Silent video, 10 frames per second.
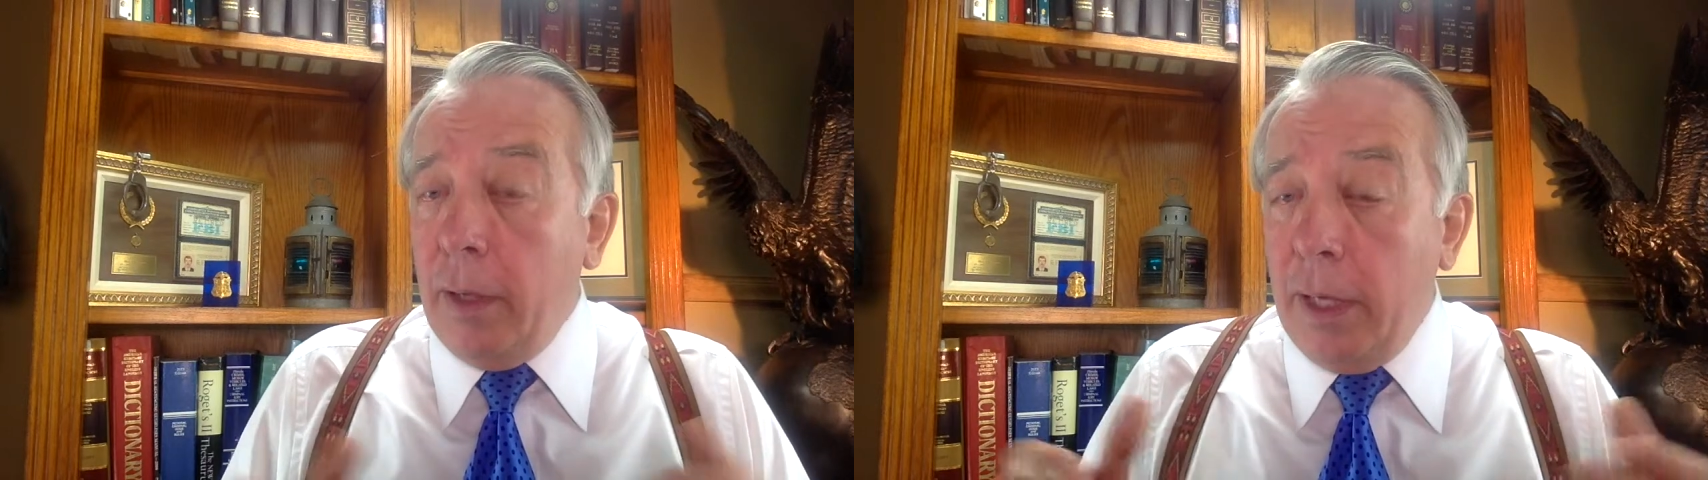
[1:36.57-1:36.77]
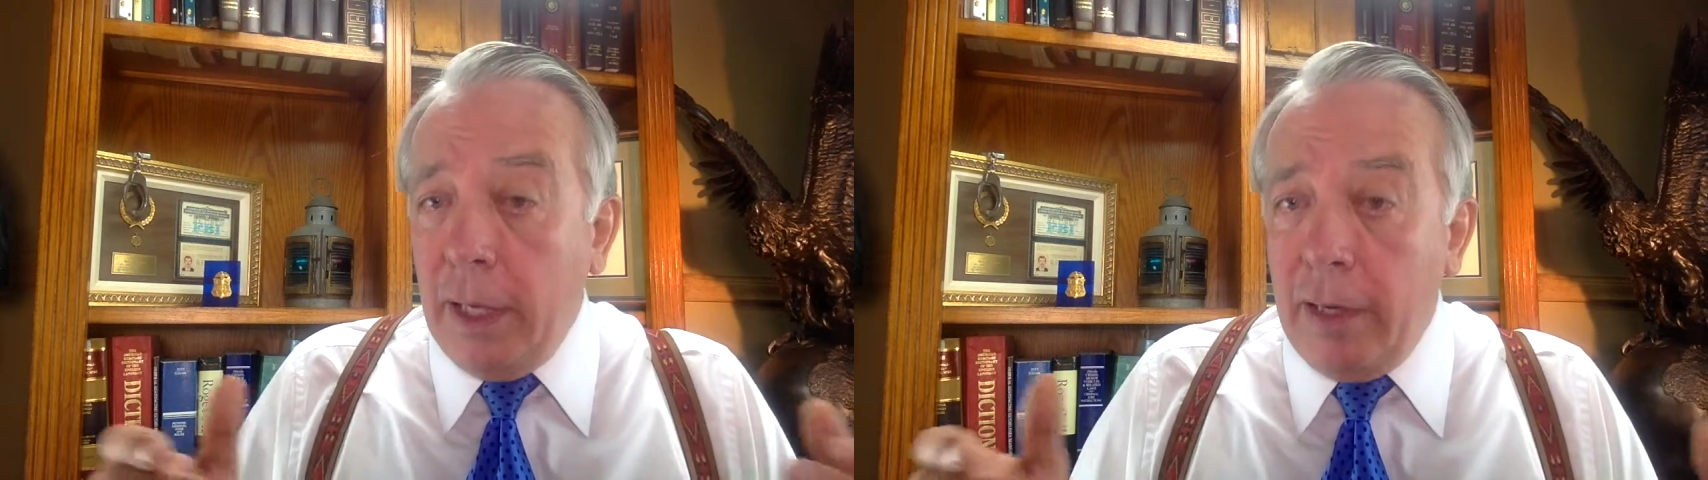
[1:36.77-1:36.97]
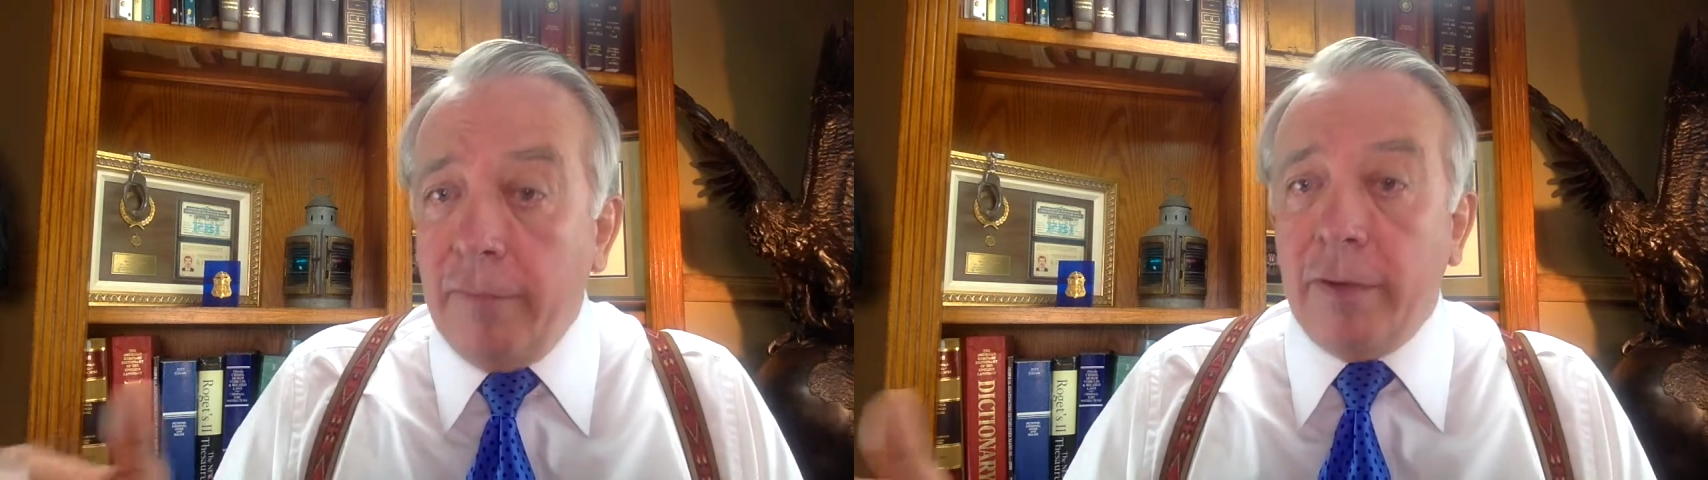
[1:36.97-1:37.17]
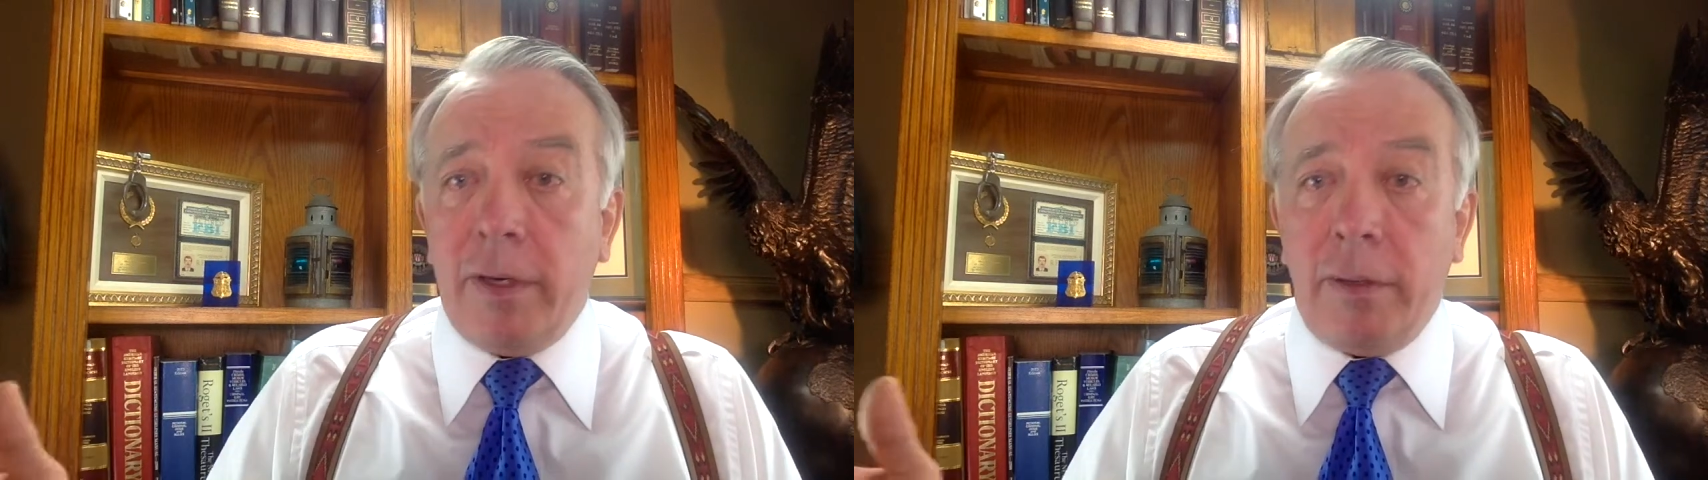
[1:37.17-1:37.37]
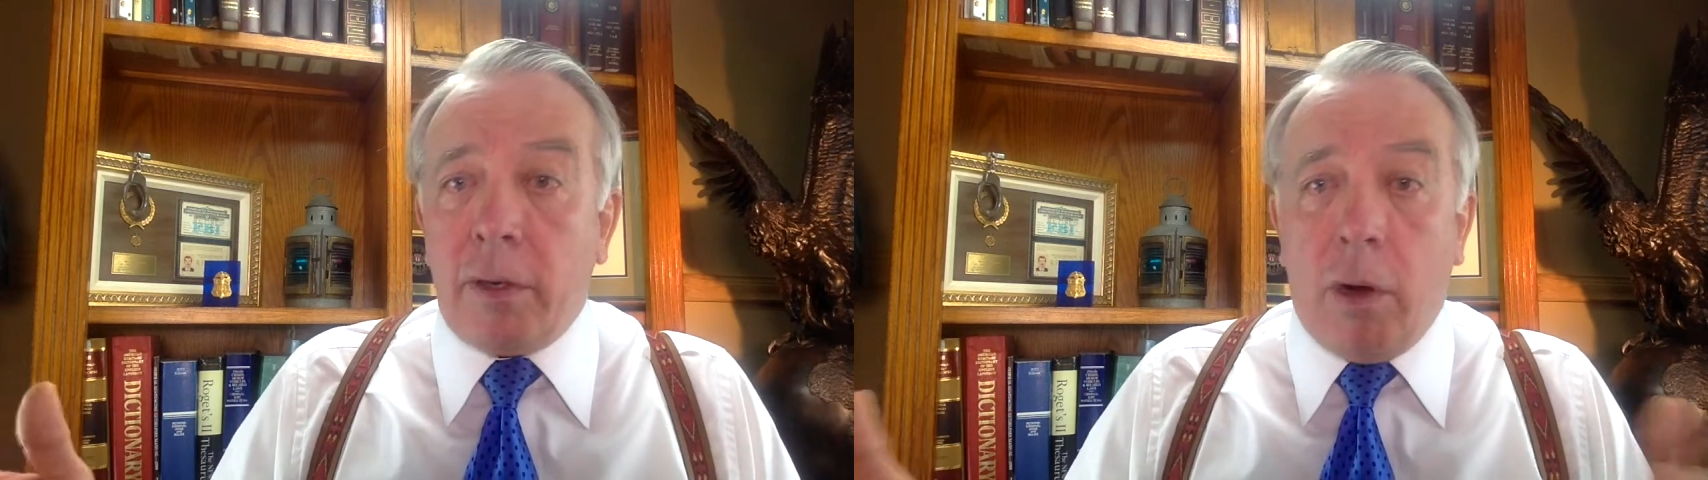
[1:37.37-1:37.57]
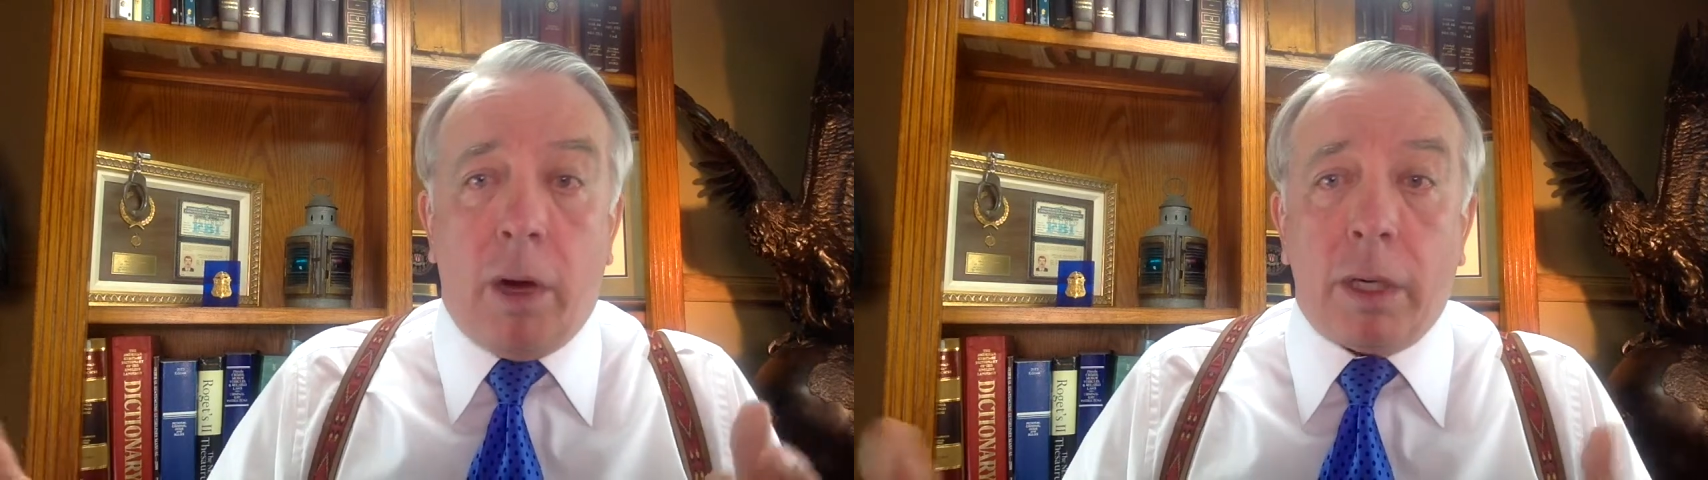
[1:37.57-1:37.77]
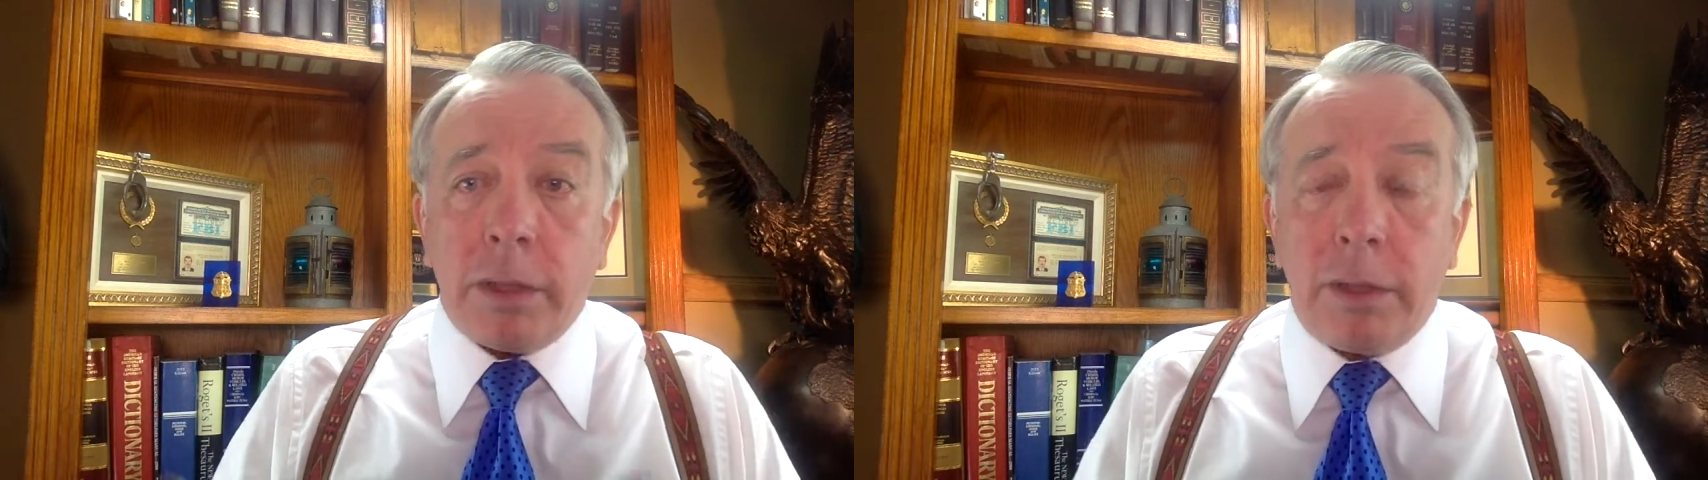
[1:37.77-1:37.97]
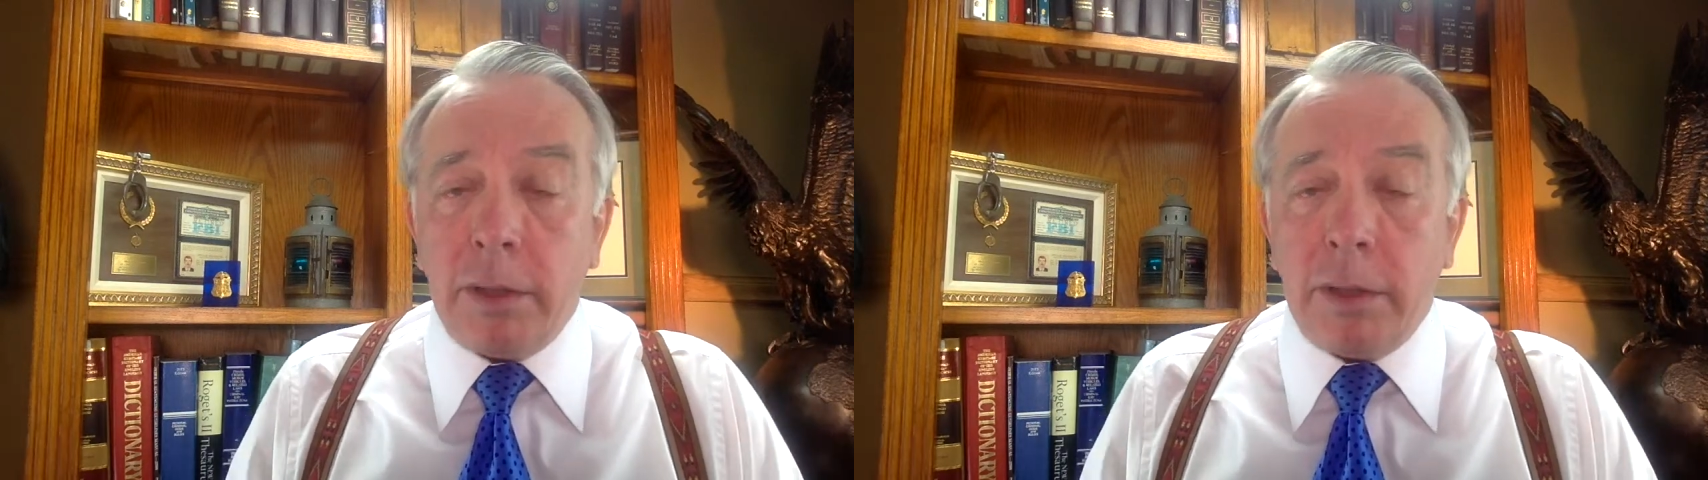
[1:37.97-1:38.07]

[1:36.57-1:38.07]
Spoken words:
even cost.